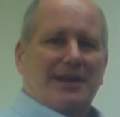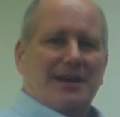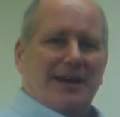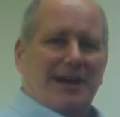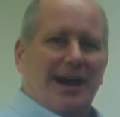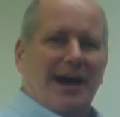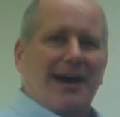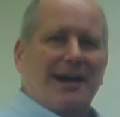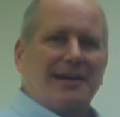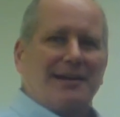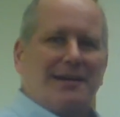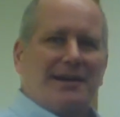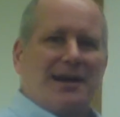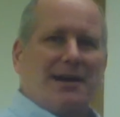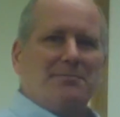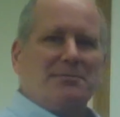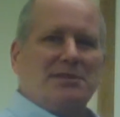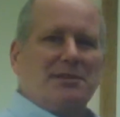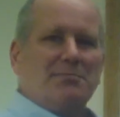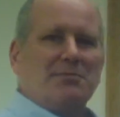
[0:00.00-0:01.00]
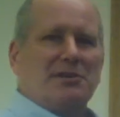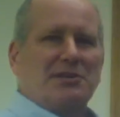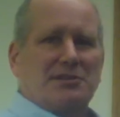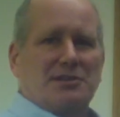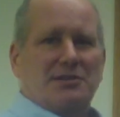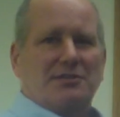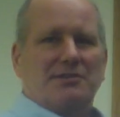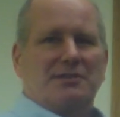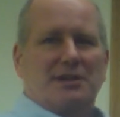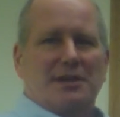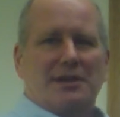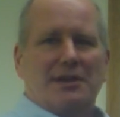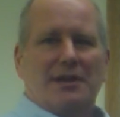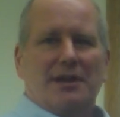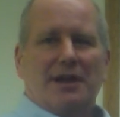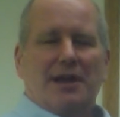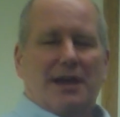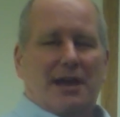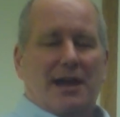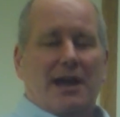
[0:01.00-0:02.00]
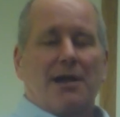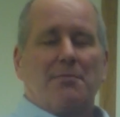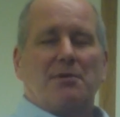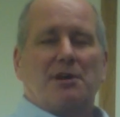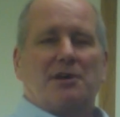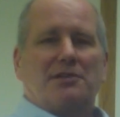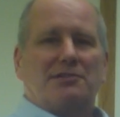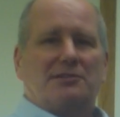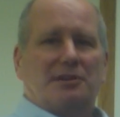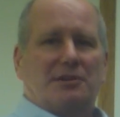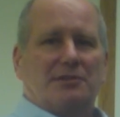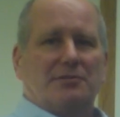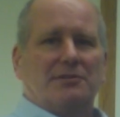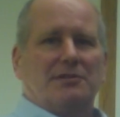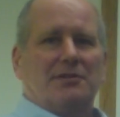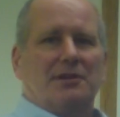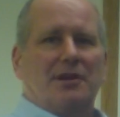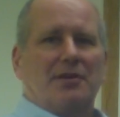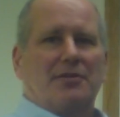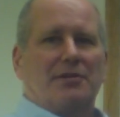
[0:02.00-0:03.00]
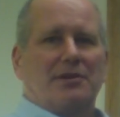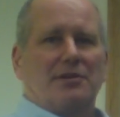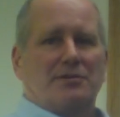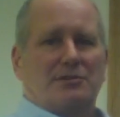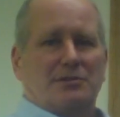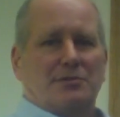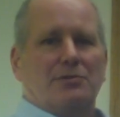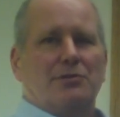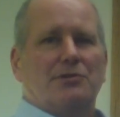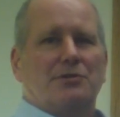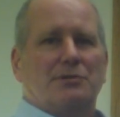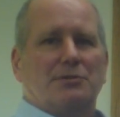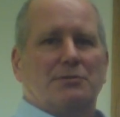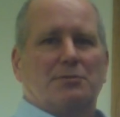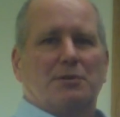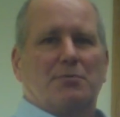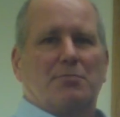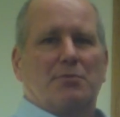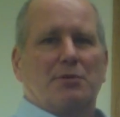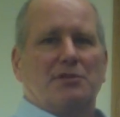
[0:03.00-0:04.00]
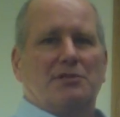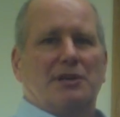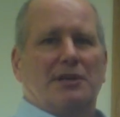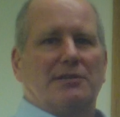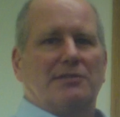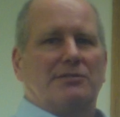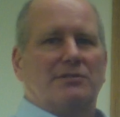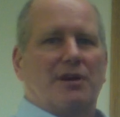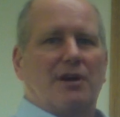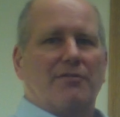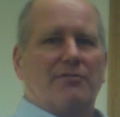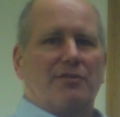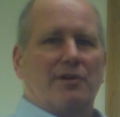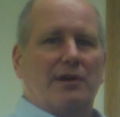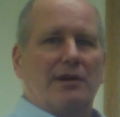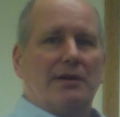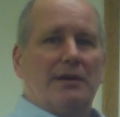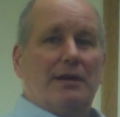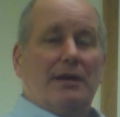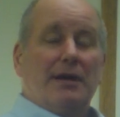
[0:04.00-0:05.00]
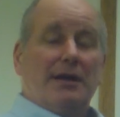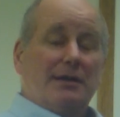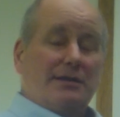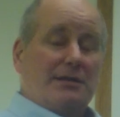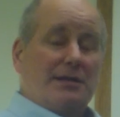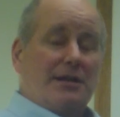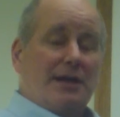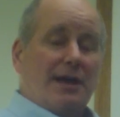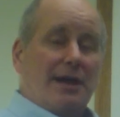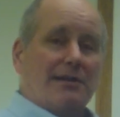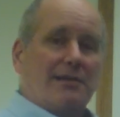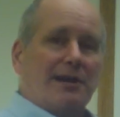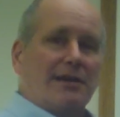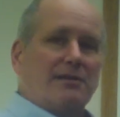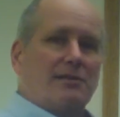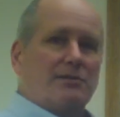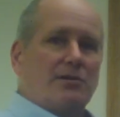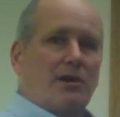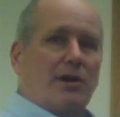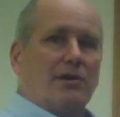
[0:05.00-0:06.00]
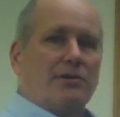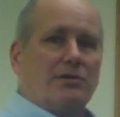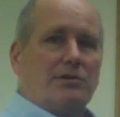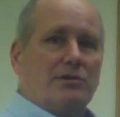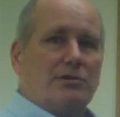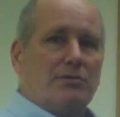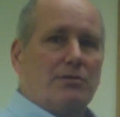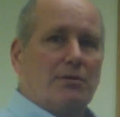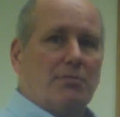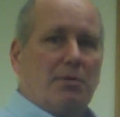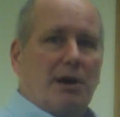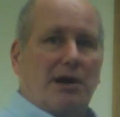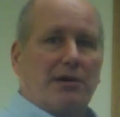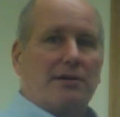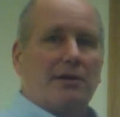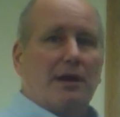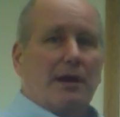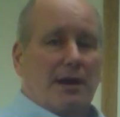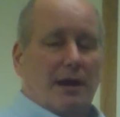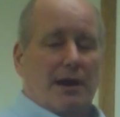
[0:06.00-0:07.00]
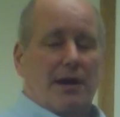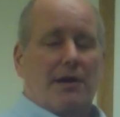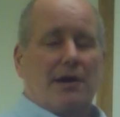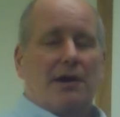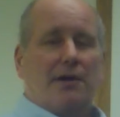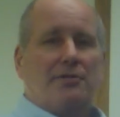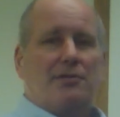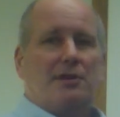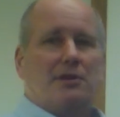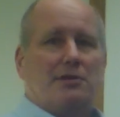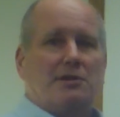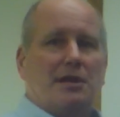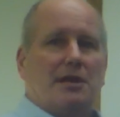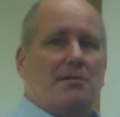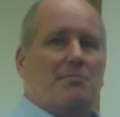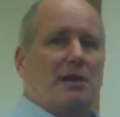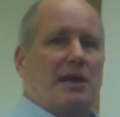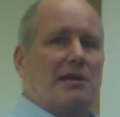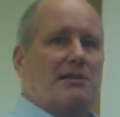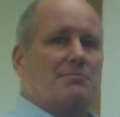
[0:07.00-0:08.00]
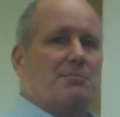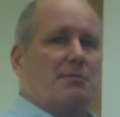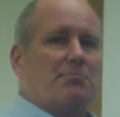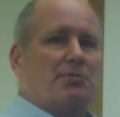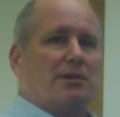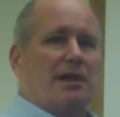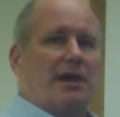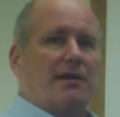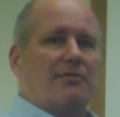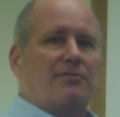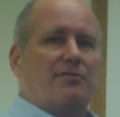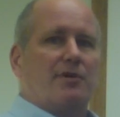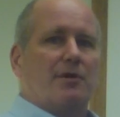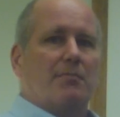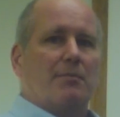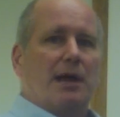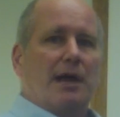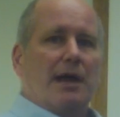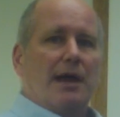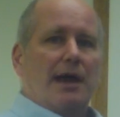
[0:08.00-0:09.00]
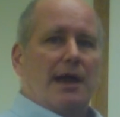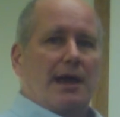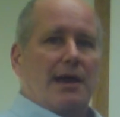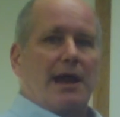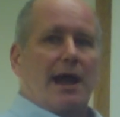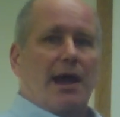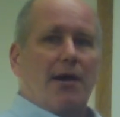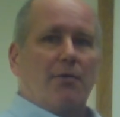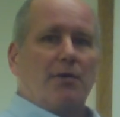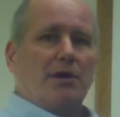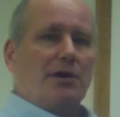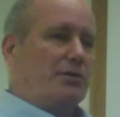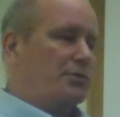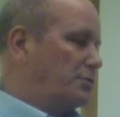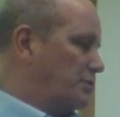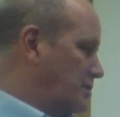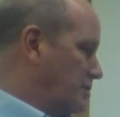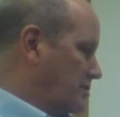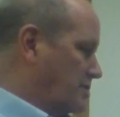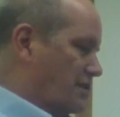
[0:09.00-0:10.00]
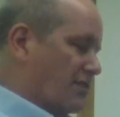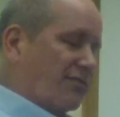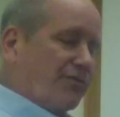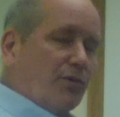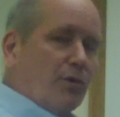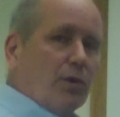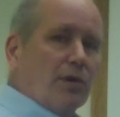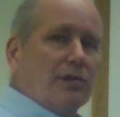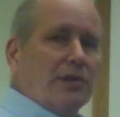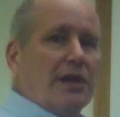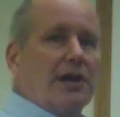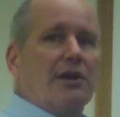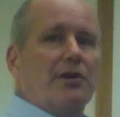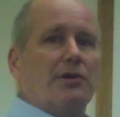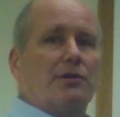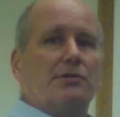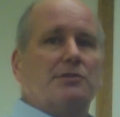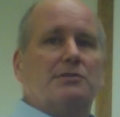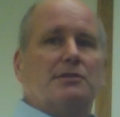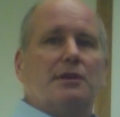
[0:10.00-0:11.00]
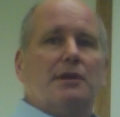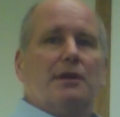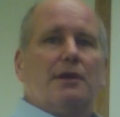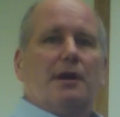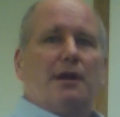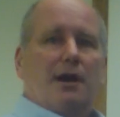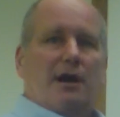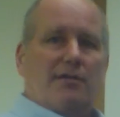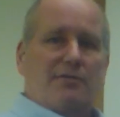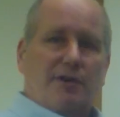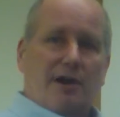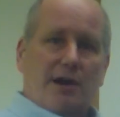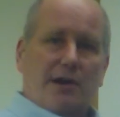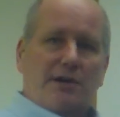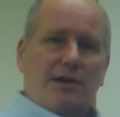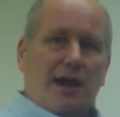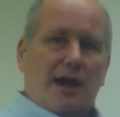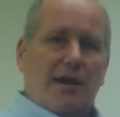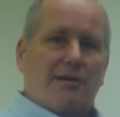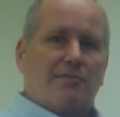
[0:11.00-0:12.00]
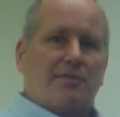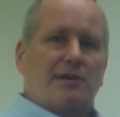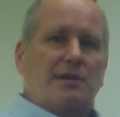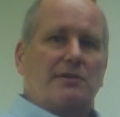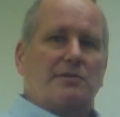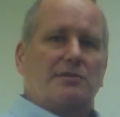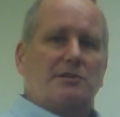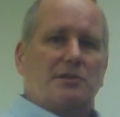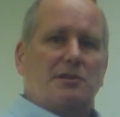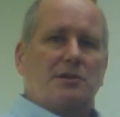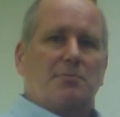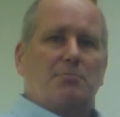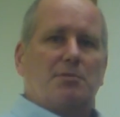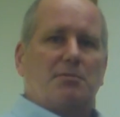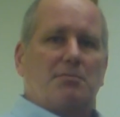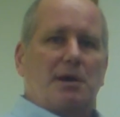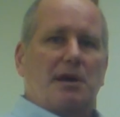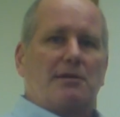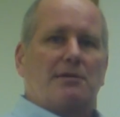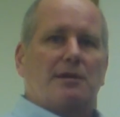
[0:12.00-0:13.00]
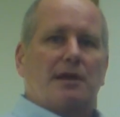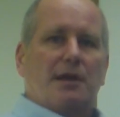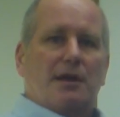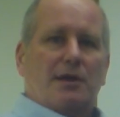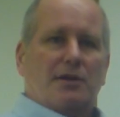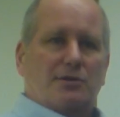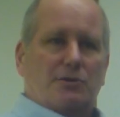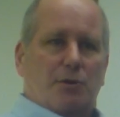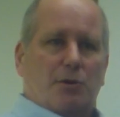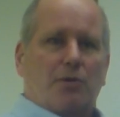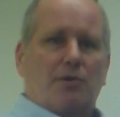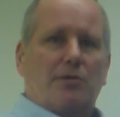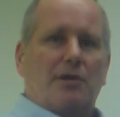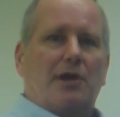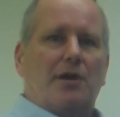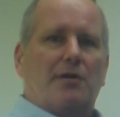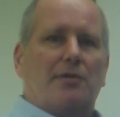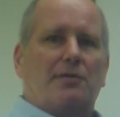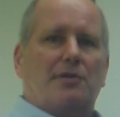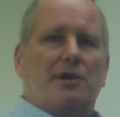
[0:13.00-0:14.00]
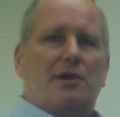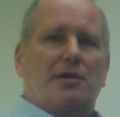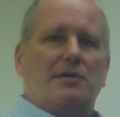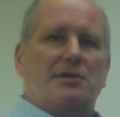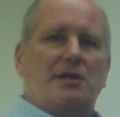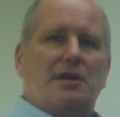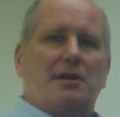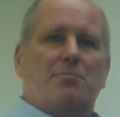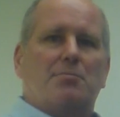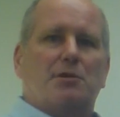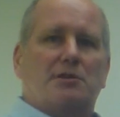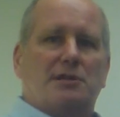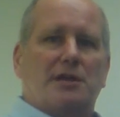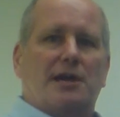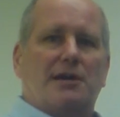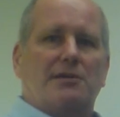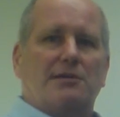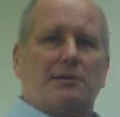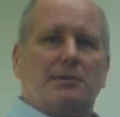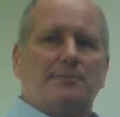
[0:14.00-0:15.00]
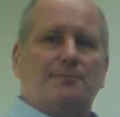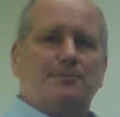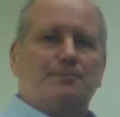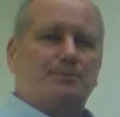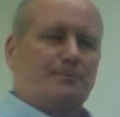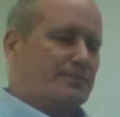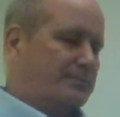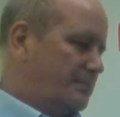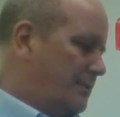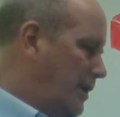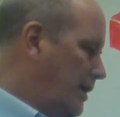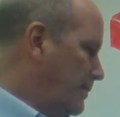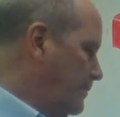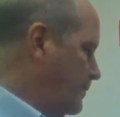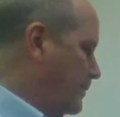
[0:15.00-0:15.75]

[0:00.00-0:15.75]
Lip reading: Hi, I'm Tim Kaschinske, and I'm a consultant in healthcare solutions with BridgeHead Software. Today I'd like to talk to you about our healthcare data management platform and how it uses the 4 layers of archiving to implement total healthcare data protection. Okay?